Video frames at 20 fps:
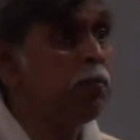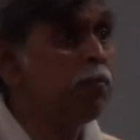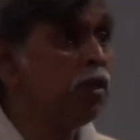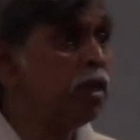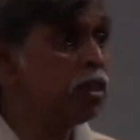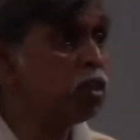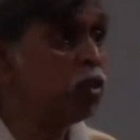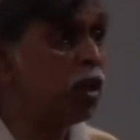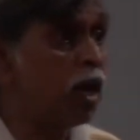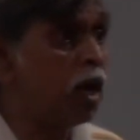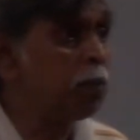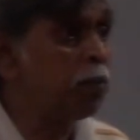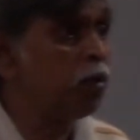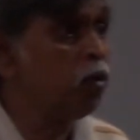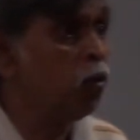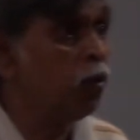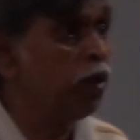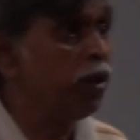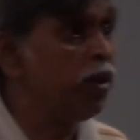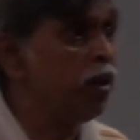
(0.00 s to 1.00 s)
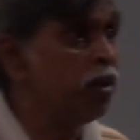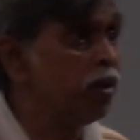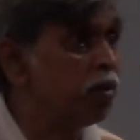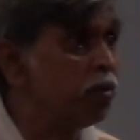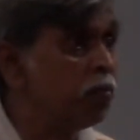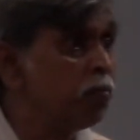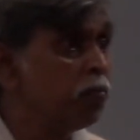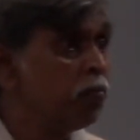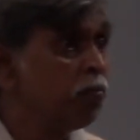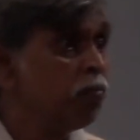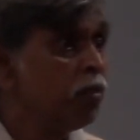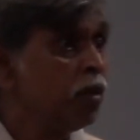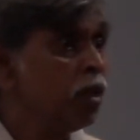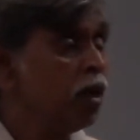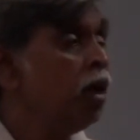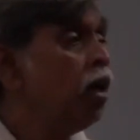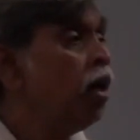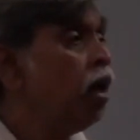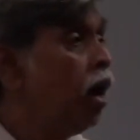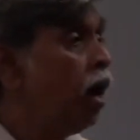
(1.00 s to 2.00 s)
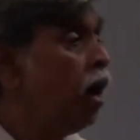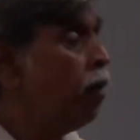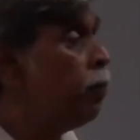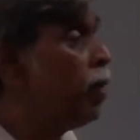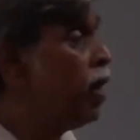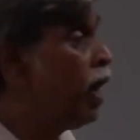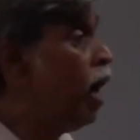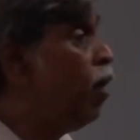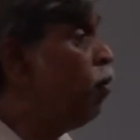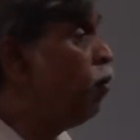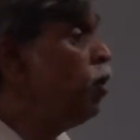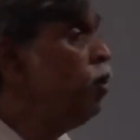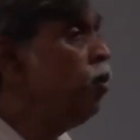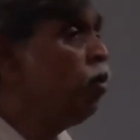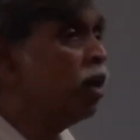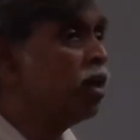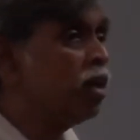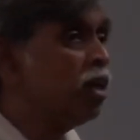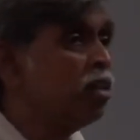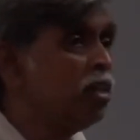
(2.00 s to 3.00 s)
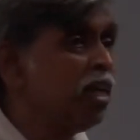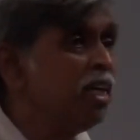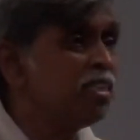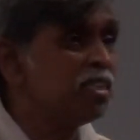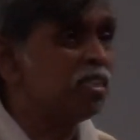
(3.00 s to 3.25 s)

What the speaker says: thing that should happen over here. But how do you recognize